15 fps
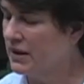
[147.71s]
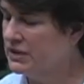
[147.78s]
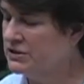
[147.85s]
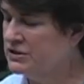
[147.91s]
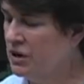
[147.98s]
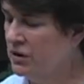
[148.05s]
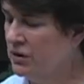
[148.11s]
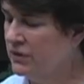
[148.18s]

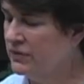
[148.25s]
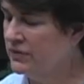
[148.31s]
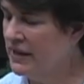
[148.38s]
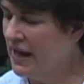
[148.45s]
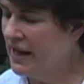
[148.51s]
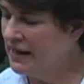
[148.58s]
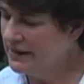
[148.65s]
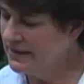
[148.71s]
So
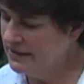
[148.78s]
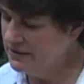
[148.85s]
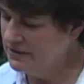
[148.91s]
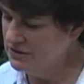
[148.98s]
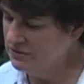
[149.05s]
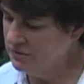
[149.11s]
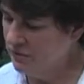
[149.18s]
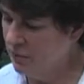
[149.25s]
that
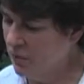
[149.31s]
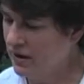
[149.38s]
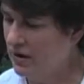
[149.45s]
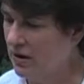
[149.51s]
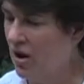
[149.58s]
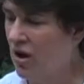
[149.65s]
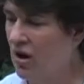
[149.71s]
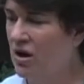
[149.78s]
is what
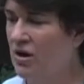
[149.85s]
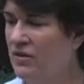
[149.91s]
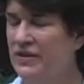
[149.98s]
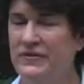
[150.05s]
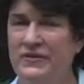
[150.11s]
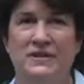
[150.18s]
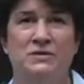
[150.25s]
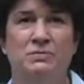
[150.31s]
all
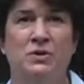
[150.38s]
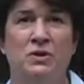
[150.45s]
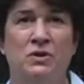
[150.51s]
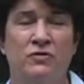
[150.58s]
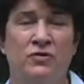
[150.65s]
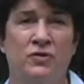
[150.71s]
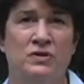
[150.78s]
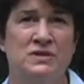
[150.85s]
that this
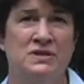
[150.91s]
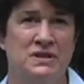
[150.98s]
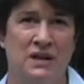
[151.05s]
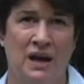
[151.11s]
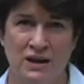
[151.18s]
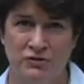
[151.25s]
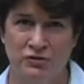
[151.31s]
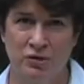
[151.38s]
beautiful
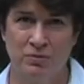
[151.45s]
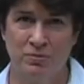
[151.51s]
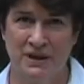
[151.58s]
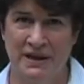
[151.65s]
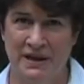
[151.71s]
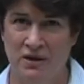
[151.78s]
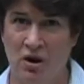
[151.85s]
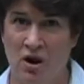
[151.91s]
cilantro
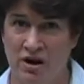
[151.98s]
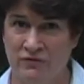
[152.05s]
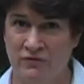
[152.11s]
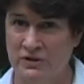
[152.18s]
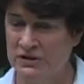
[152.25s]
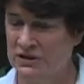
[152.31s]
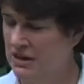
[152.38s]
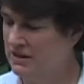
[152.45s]
plant
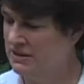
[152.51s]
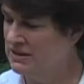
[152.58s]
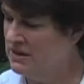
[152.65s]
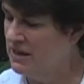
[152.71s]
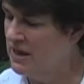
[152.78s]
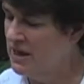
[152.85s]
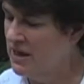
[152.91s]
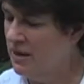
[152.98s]
offers us.
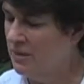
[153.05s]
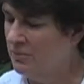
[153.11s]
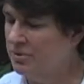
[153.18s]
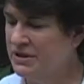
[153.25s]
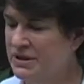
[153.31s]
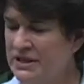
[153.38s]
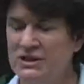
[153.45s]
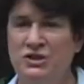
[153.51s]

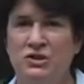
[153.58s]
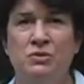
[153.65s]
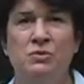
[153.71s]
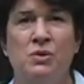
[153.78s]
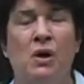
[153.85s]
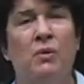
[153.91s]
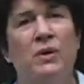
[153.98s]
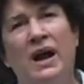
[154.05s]
Please do
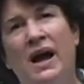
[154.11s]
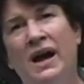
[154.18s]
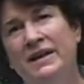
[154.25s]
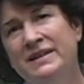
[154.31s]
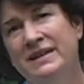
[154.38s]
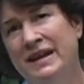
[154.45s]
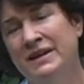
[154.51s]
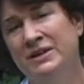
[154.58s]
grow it. I
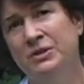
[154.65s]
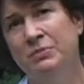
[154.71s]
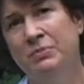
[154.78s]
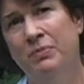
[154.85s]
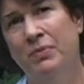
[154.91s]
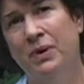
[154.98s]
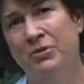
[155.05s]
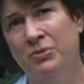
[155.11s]
tend to
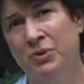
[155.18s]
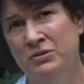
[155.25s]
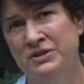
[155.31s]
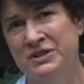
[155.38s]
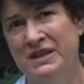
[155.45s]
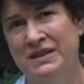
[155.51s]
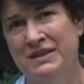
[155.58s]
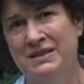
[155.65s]
throw
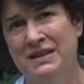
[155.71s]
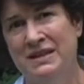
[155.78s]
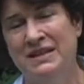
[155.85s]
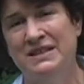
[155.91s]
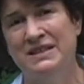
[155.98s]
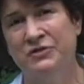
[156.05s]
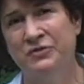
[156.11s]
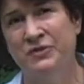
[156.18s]
seeds in
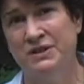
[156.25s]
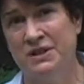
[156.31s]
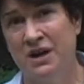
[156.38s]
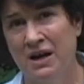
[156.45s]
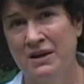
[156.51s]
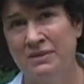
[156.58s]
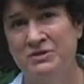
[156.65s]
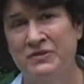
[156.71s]
at different
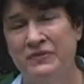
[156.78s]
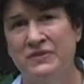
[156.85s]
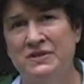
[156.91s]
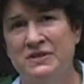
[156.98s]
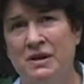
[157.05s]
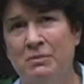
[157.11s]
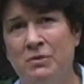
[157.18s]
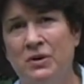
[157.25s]
times of the
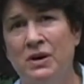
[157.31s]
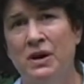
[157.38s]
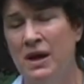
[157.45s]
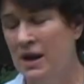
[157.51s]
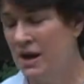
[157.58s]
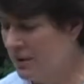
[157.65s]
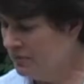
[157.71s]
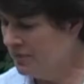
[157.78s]
summer
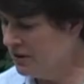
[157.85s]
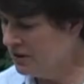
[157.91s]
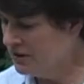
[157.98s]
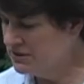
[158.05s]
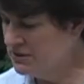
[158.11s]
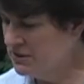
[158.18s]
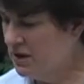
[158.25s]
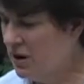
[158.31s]

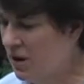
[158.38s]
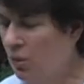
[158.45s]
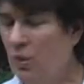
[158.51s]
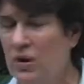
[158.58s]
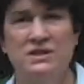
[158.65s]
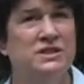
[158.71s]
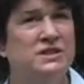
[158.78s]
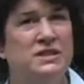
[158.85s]
because
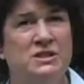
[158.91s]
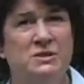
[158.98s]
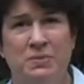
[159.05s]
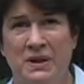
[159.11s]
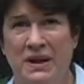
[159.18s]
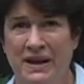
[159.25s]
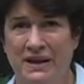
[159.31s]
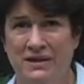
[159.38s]
once this
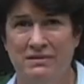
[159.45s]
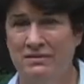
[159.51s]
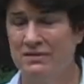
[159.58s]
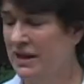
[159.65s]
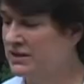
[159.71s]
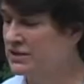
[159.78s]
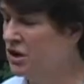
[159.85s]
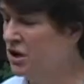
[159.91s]
plant
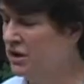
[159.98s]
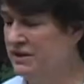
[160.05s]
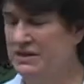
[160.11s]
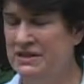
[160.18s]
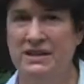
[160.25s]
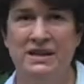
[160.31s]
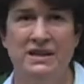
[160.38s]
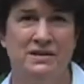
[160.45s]
has gone to
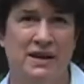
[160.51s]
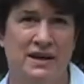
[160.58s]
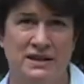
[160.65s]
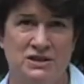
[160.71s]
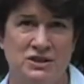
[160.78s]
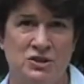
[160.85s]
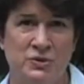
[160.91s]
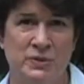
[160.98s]
seed like
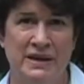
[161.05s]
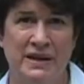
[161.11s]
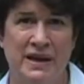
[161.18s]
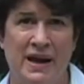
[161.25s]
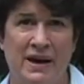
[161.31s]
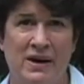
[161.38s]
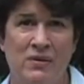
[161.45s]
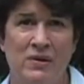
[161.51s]
it's doing
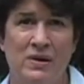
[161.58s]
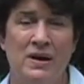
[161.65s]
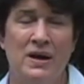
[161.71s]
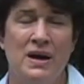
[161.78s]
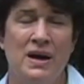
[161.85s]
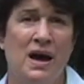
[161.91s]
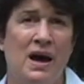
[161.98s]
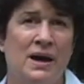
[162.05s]
now,
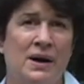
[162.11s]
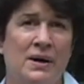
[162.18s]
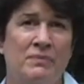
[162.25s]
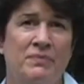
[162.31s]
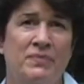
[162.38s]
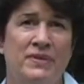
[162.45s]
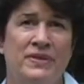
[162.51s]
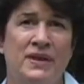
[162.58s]

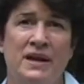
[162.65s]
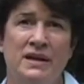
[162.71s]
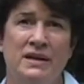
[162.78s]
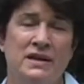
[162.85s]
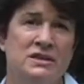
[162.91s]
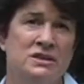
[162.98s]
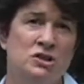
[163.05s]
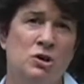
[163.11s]
then
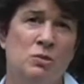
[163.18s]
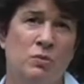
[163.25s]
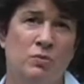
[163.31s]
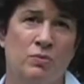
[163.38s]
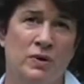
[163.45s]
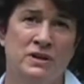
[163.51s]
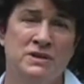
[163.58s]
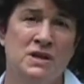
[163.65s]
it's
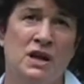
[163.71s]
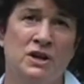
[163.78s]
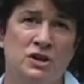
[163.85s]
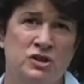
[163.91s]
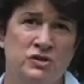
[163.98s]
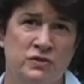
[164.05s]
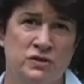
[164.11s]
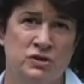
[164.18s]
not
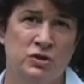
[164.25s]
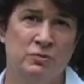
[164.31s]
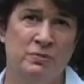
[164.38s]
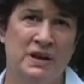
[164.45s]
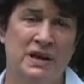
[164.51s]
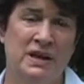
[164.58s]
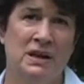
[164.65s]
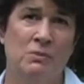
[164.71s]
useful to
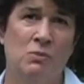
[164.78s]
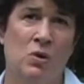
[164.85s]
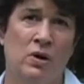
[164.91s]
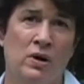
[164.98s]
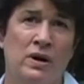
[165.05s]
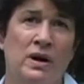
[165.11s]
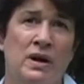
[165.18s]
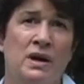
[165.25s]
me
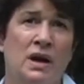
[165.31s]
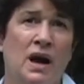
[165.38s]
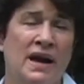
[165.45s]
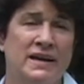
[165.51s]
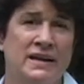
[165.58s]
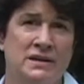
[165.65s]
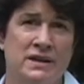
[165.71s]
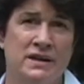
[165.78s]
anymore.
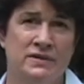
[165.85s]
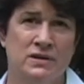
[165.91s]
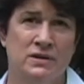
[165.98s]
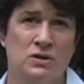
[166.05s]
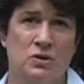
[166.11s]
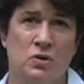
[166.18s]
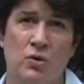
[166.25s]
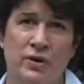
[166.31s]
I can let the
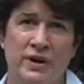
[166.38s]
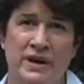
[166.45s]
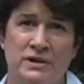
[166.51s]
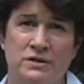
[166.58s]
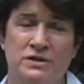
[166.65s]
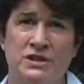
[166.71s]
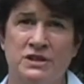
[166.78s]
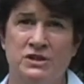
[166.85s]
little
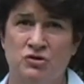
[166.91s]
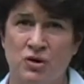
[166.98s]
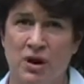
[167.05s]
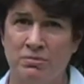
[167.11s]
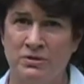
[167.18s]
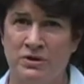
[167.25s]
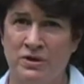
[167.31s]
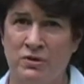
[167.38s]
coriander seeds
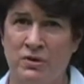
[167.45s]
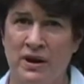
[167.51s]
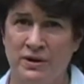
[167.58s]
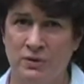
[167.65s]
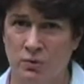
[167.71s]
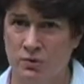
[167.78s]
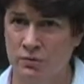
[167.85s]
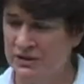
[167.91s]
drop to the ground.
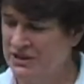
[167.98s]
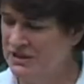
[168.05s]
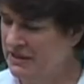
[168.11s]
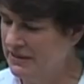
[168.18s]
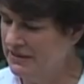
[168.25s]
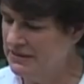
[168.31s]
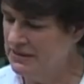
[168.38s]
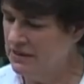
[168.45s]
It will
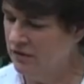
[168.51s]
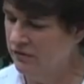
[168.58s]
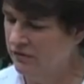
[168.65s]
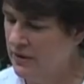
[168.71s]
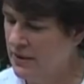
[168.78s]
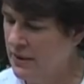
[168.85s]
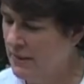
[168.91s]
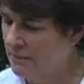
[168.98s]
reseed itself.
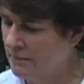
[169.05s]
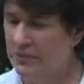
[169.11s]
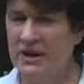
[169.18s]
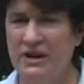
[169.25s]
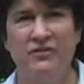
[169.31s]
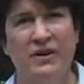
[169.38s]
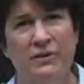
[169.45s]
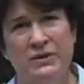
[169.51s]
But
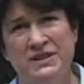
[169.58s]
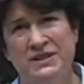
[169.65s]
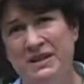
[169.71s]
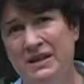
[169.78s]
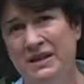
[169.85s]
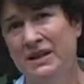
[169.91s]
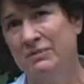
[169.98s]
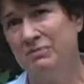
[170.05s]
if I
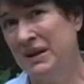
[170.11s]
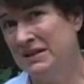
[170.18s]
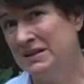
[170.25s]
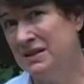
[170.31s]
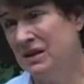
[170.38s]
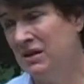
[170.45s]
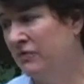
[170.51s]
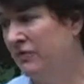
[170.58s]
reseed it
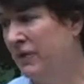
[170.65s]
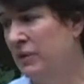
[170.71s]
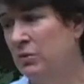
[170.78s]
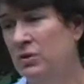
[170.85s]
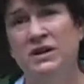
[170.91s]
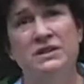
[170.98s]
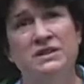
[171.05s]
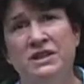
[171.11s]
myself, I
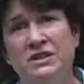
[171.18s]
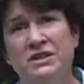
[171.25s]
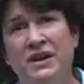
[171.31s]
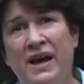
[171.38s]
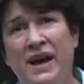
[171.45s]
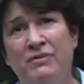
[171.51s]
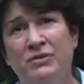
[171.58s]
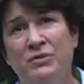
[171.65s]
will continue
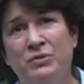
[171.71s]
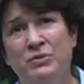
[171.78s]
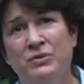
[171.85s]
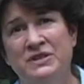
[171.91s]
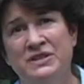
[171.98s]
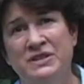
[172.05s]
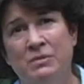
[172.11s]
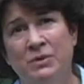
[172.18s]
to have it through
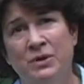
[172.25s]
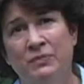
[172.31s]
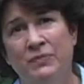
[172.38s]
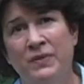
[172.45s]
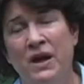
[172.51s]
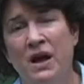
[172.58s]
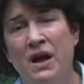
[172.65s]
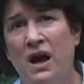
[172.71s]
the summer.
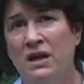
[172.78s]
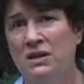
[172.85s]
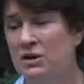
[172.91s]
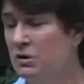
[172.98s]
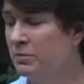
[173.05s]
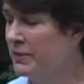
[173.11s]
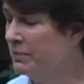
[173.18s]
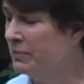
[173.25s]
A
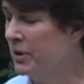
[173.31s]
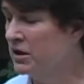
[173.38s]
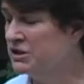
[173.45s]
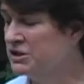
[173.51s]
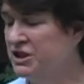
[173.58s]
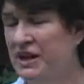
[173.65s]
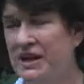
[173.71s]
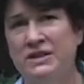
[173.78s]
little bit of part
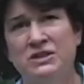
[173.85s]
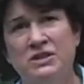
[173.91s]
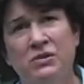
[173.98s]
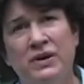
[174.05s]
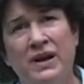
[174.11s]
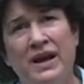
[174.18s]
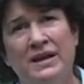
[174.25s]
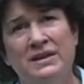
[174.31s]
shade is
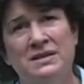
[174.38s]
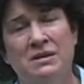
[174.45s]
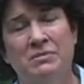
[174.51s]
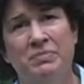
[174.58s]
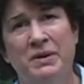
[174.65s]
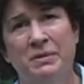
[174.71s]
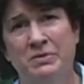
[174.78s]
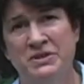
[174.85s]
okay. Some
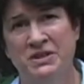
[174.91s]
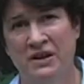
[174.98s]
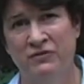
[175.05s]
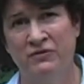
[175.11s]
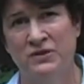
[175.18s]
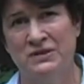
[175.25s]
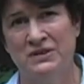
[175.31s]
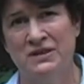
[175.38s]
people say
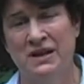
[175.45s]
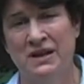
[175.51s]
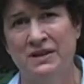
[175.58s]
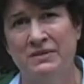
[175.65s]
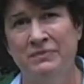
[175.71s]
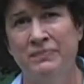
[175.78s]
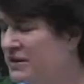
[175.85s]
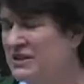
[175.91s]
full
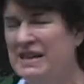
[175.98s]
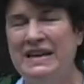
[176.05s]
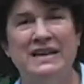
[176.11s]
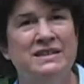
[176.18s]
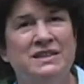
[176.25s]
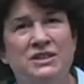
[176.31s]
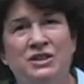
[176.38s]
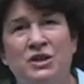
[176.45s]
sun. It's
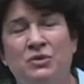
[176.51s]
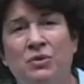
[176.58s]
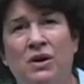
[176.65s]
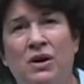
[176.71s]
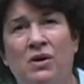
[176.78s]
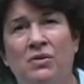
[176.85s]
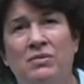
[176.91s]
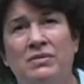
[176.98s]
easy to
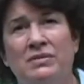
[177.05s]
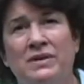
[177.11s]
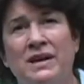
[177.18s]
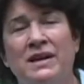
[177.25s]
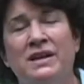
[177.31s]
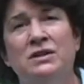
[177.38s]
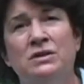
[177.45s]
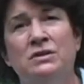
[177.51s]
grow.
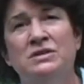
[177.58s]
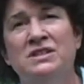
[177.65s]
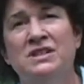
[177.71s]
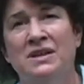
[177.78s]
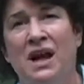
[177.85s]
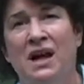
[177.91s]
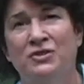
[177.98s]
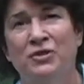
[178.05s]
Include
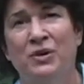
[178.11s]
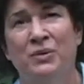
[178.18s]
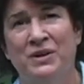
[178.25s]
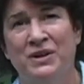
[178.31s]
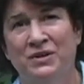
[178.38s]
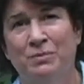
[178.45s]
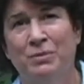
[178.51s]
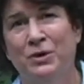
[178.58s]
cilantro
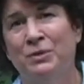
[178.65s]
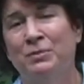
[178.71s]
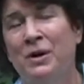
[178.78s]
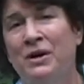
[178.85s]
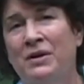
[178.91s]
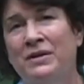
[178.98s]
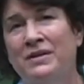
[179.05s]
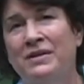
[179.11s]
in your herb
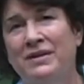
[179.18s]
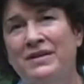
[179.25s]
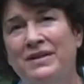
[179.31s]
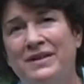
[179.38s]
garden.